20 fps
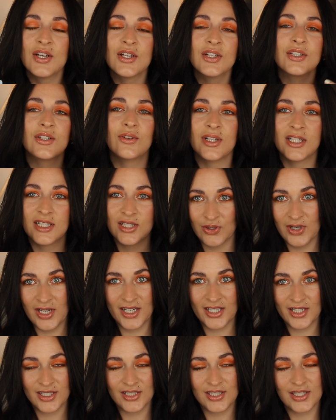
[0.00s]
So let's go
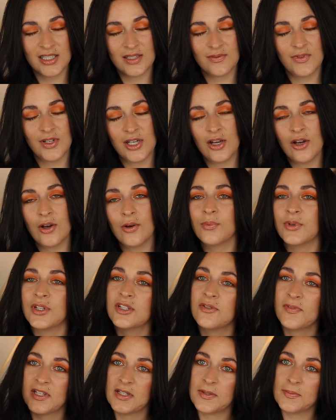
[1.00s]
ahead and get into this video. Please
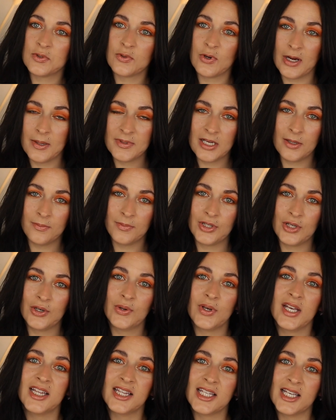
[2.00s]
remember to subscribe down below.
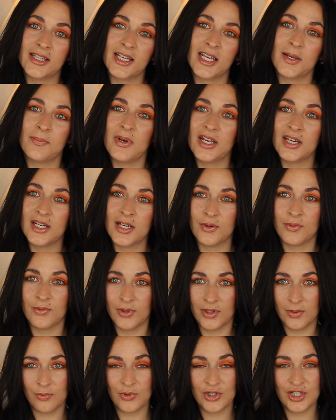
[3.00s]
Hit that like button. I would
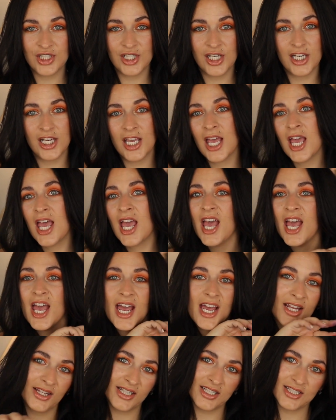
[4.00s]
really appreciate it.
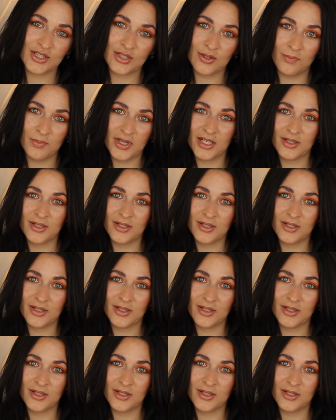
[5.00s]
And let's jump in.